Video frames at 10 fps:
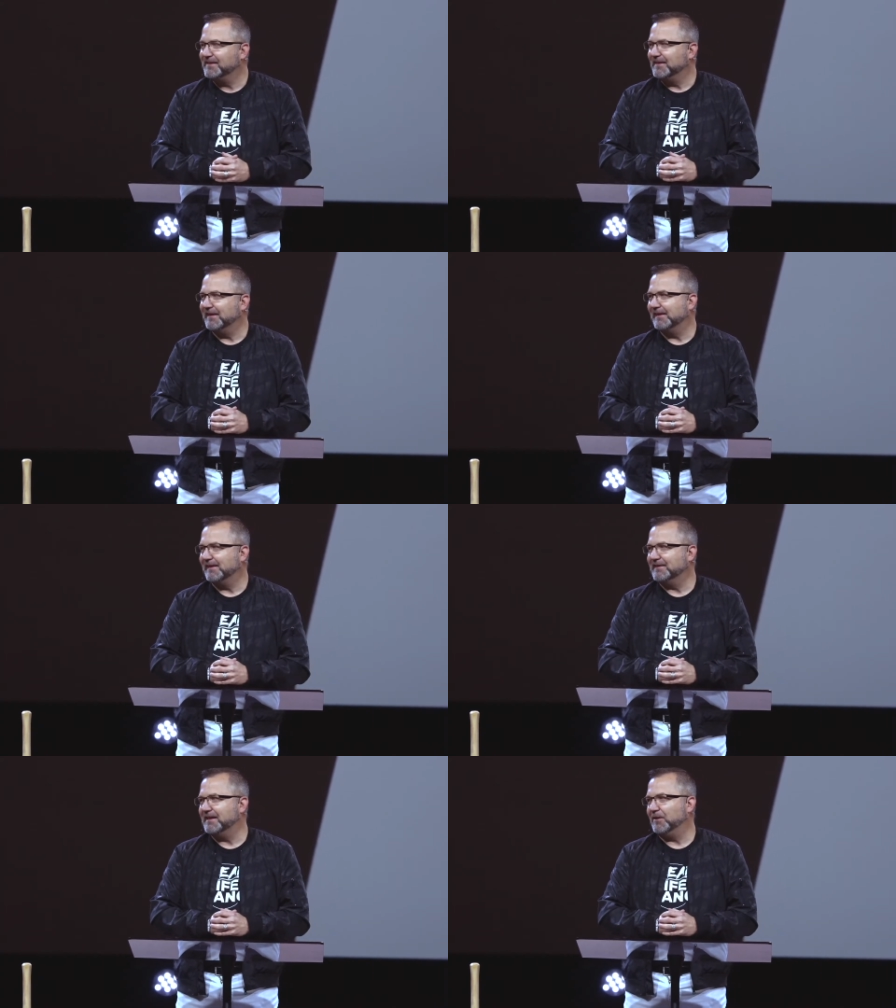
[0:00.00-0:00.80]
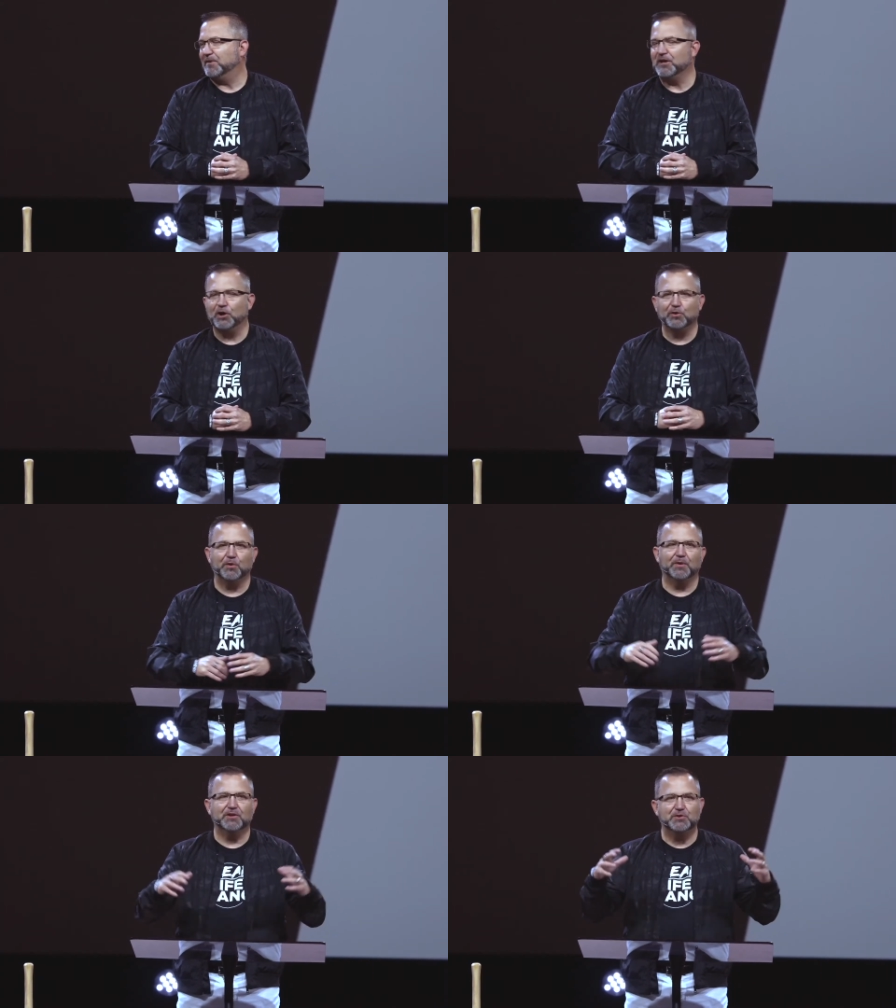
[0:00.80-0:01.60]
And uh, we know that
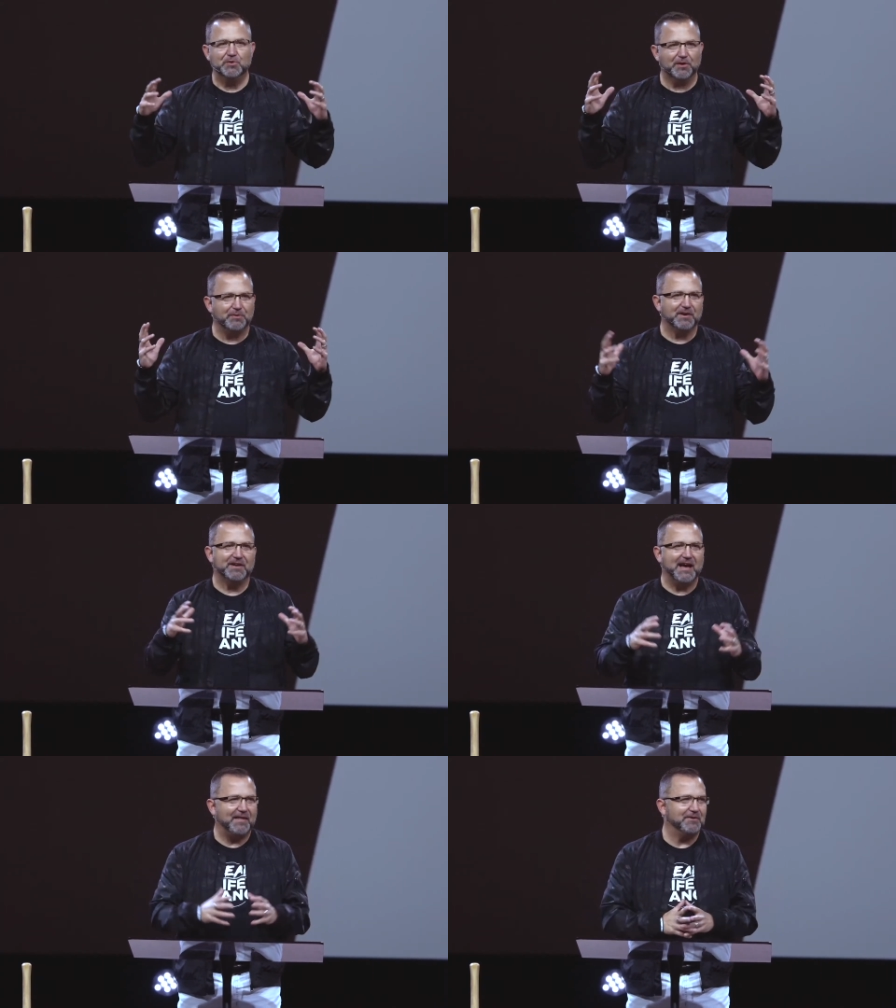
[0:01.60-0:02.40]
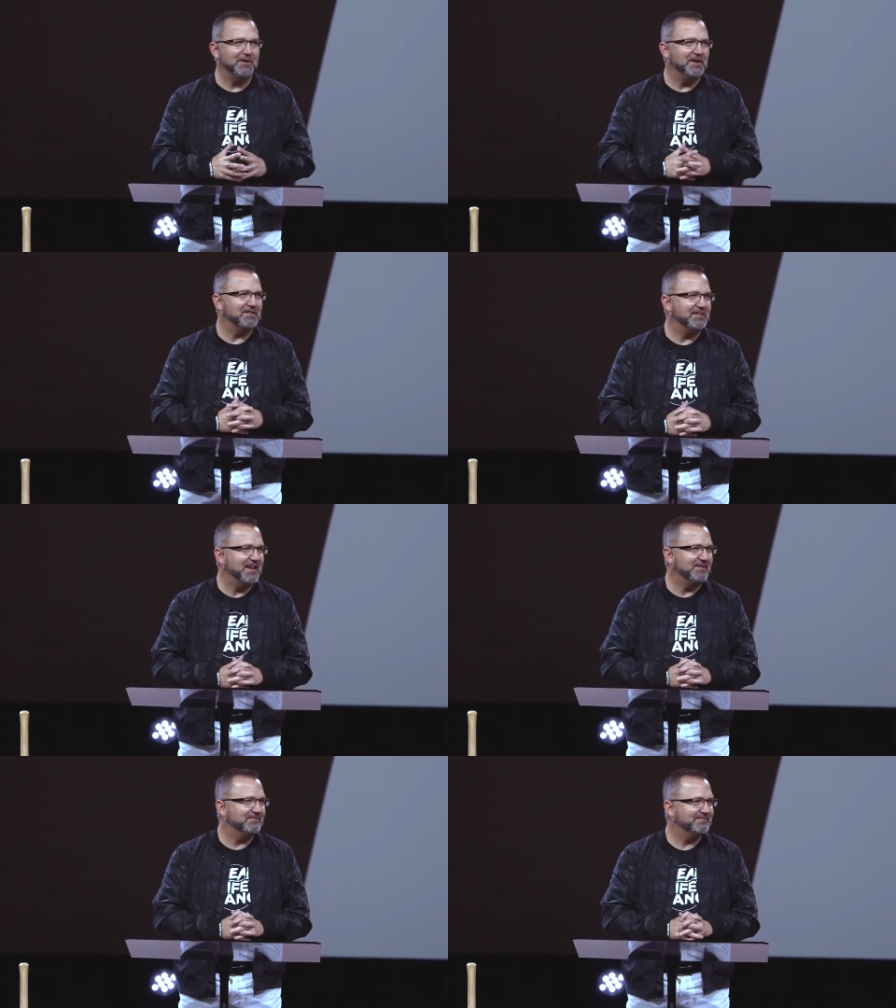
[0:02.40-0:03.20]
when two or three are gathered in his name,